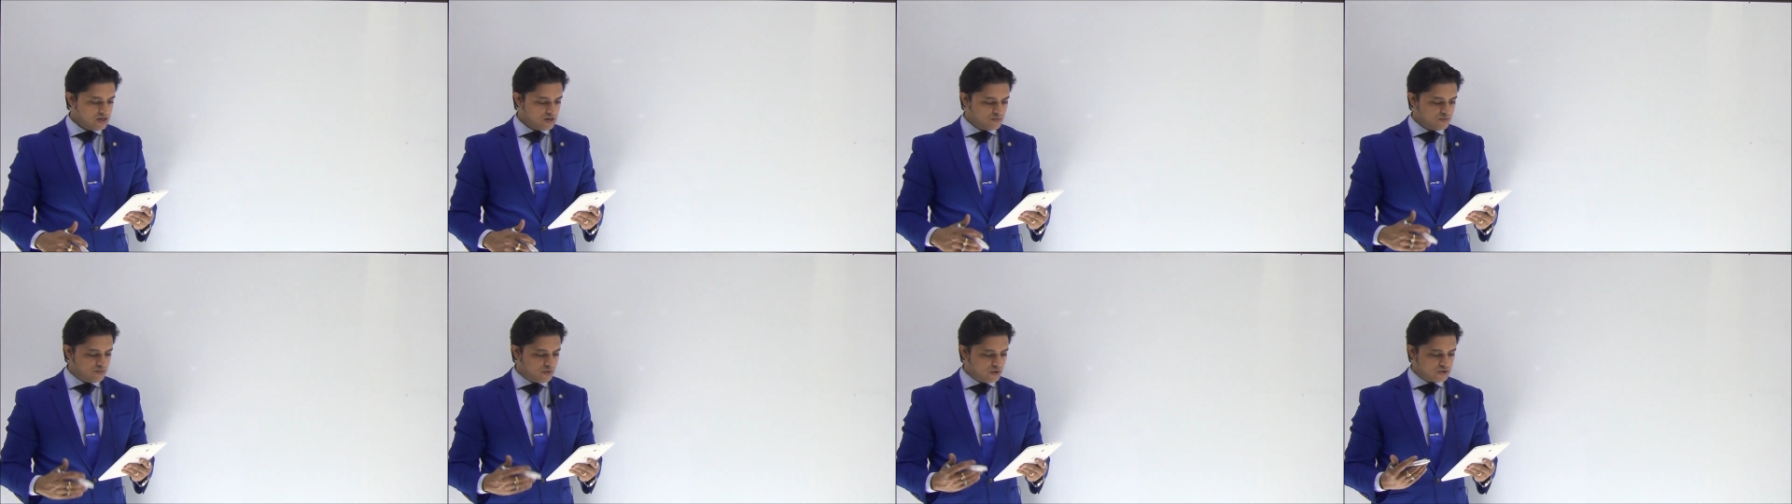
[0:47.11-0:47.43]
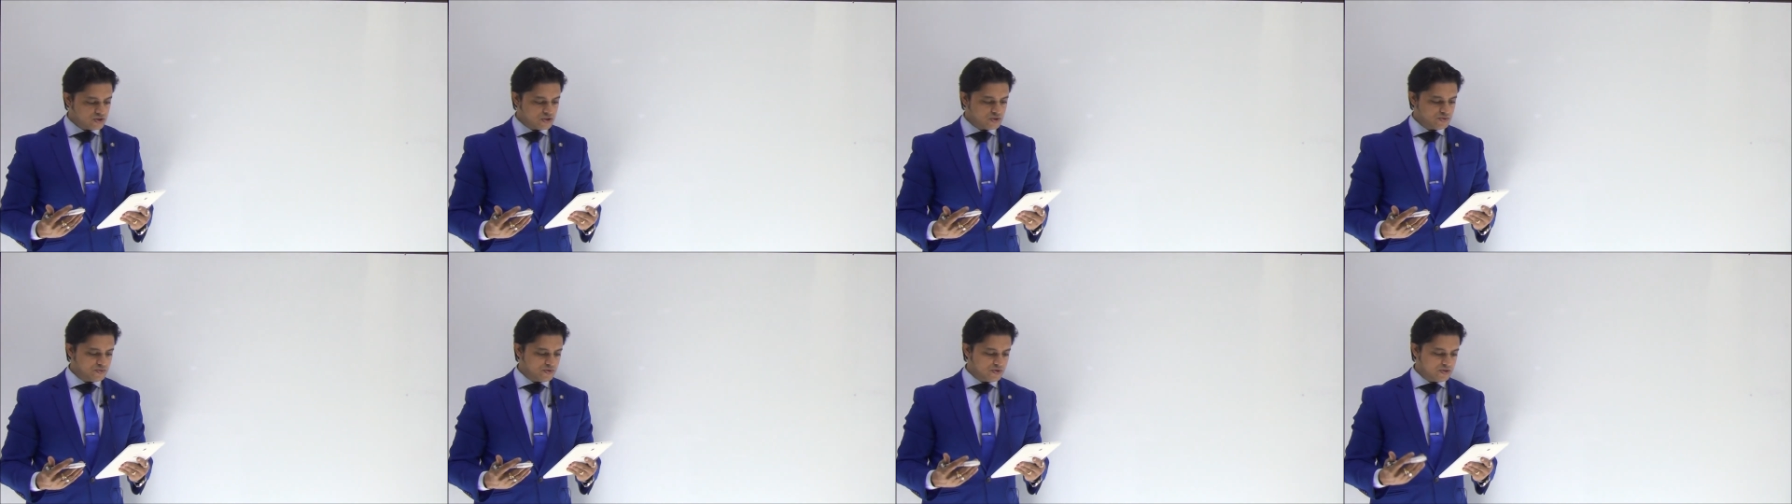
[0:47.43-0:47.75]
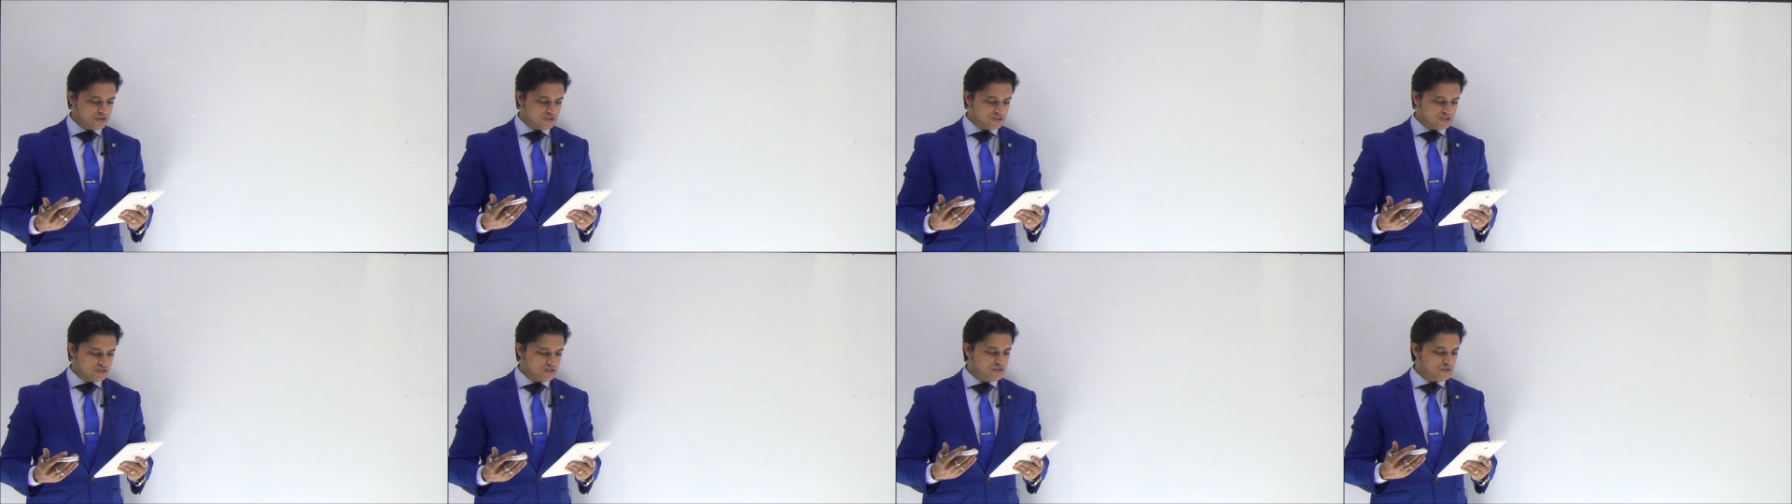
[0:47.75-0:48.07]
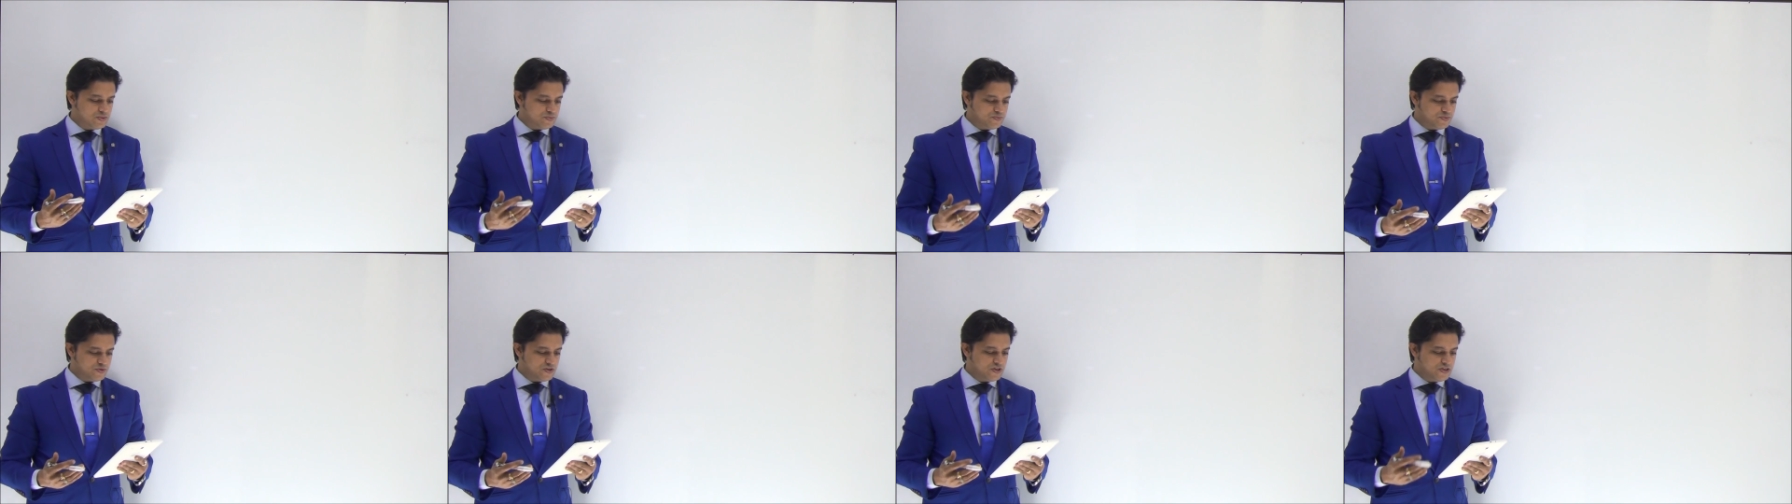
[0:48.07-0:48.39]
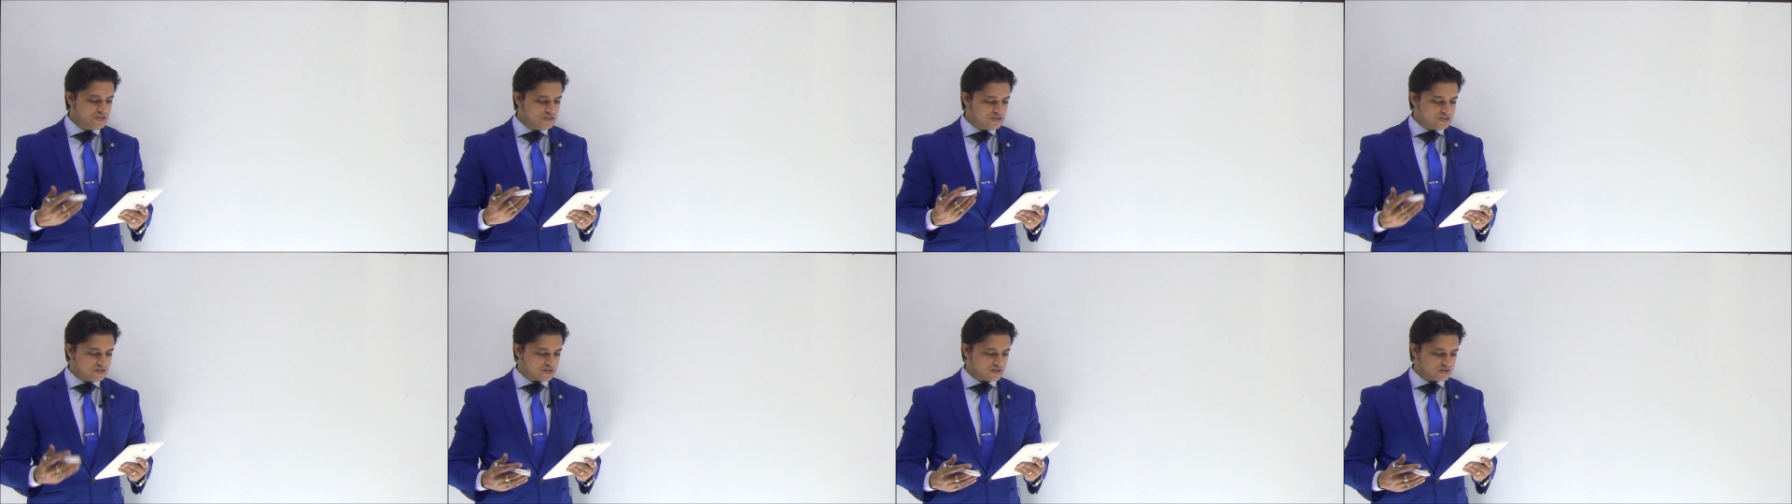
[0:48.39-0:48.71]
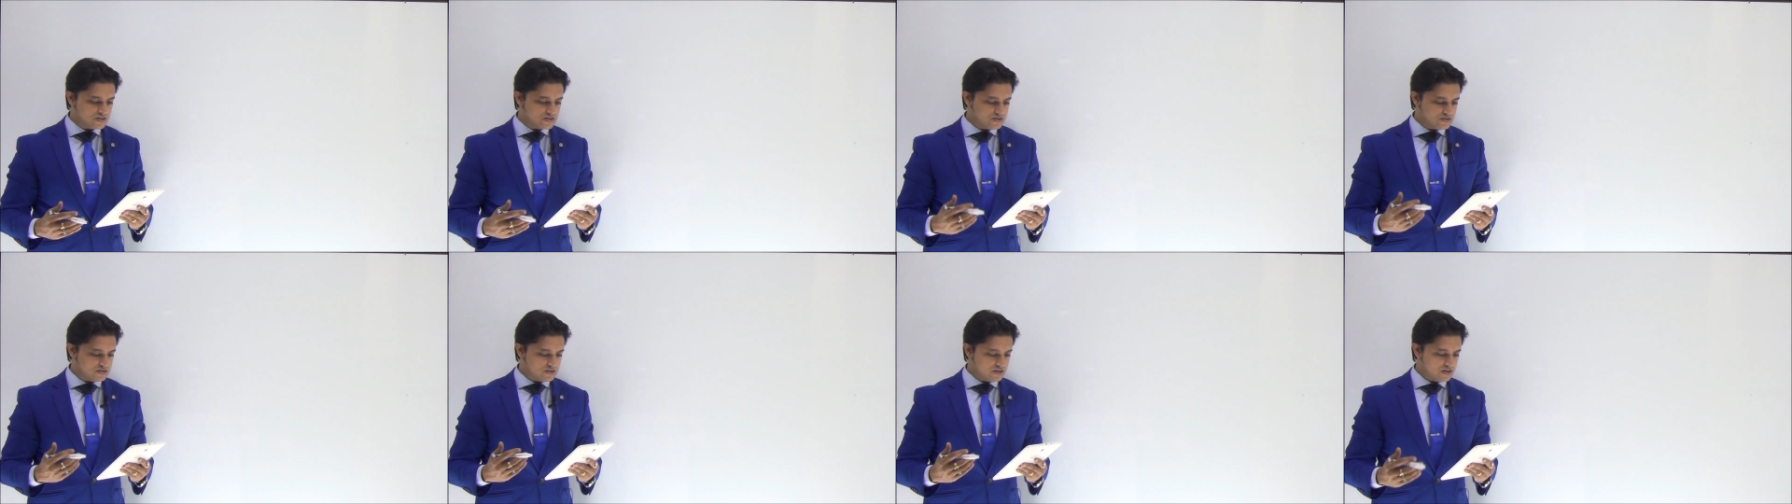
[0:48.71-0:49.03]
Possible ECG
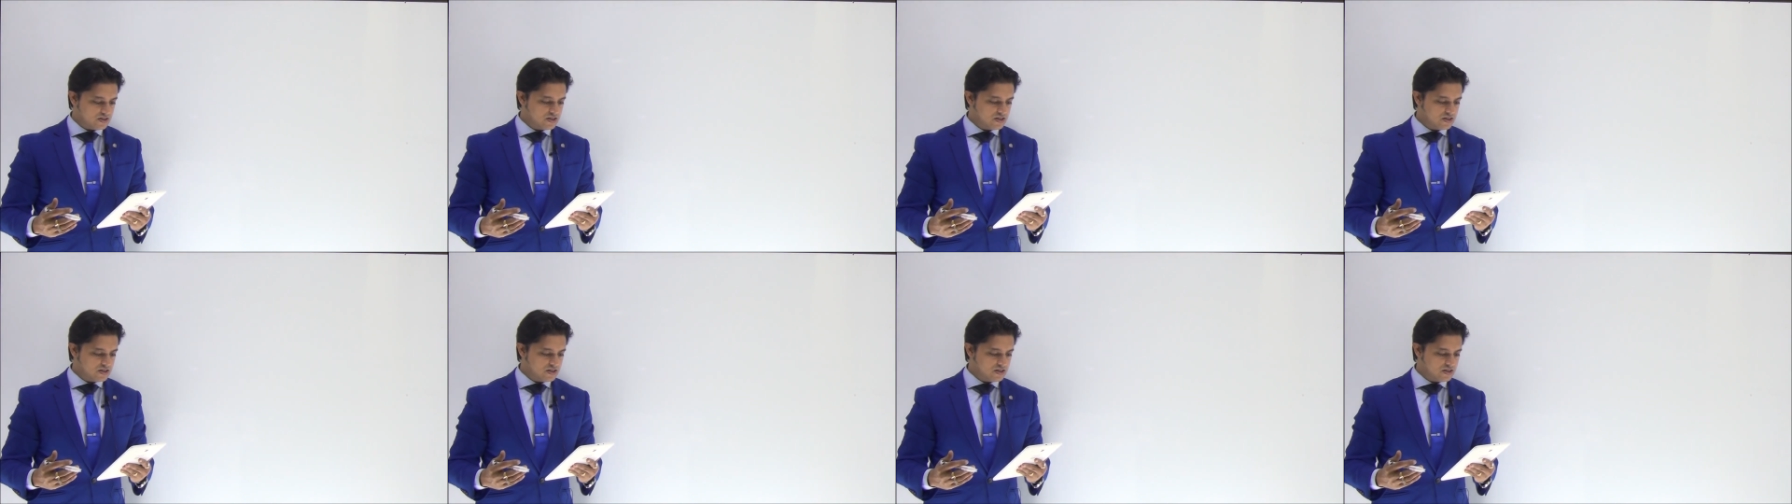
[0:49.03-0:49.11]
features